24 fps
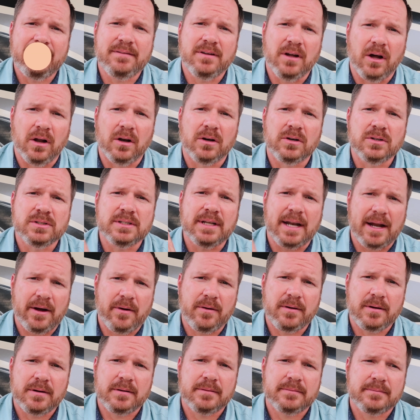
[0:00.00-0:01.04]
$1 an
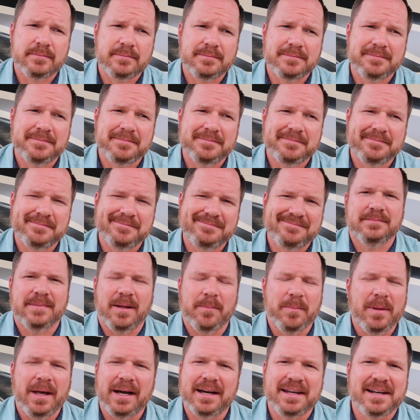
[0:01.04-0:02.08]
hour.
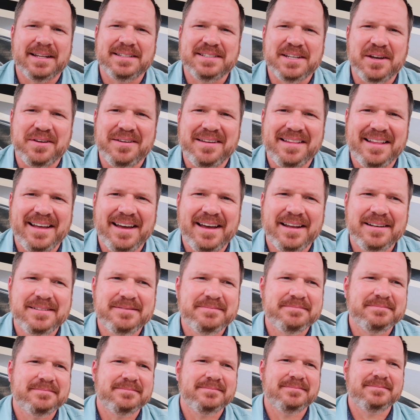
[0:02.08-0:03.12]
I'm not gonna tell you that.
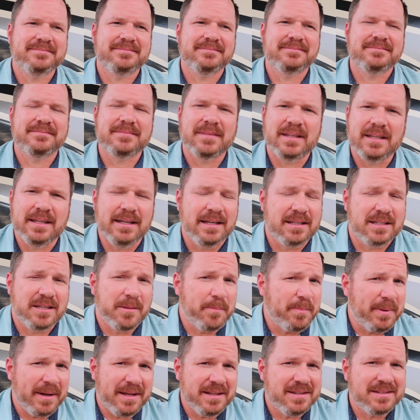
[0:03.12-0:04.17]
It
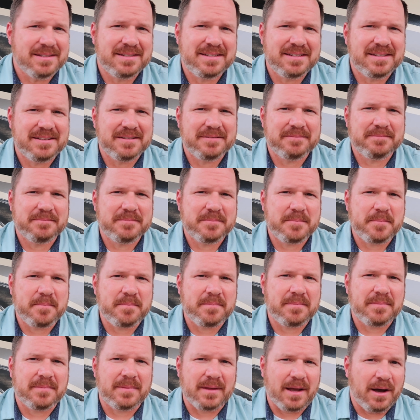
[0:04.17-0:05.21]
depends
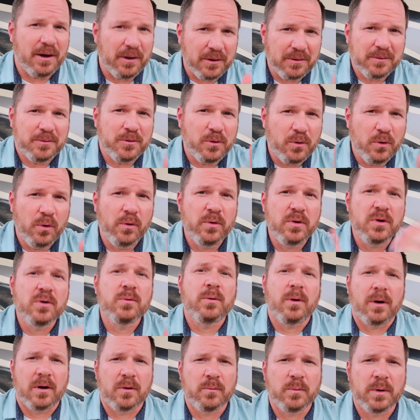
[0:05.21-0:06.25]
on who
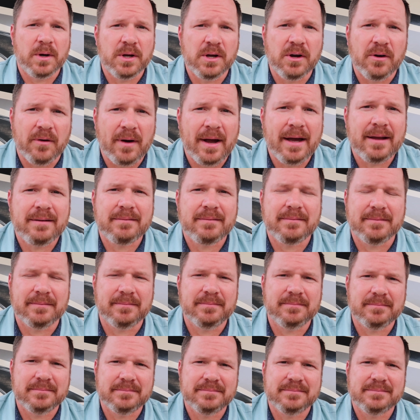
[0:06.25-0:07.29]
you are and where you're at
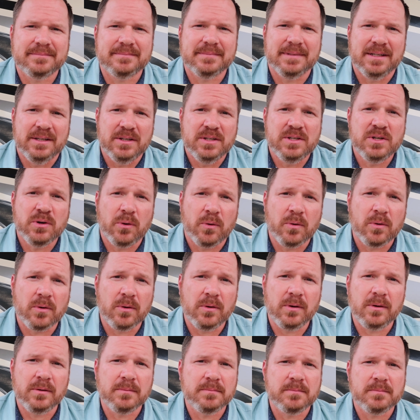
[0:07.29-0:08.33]
in
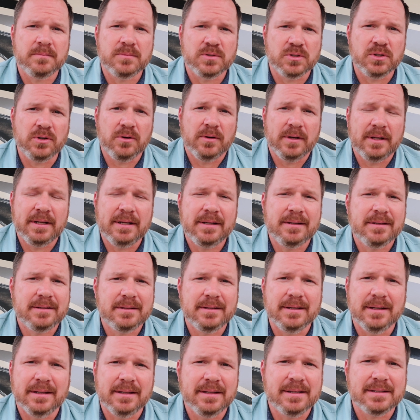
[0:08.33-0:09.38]
your journey
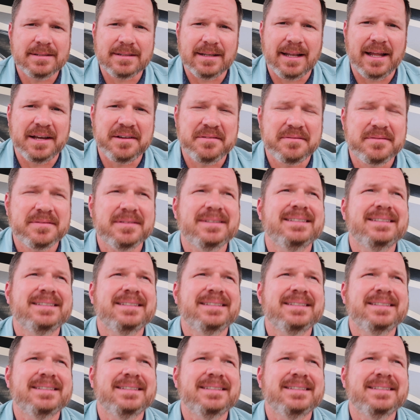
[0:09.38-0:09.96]
in this life.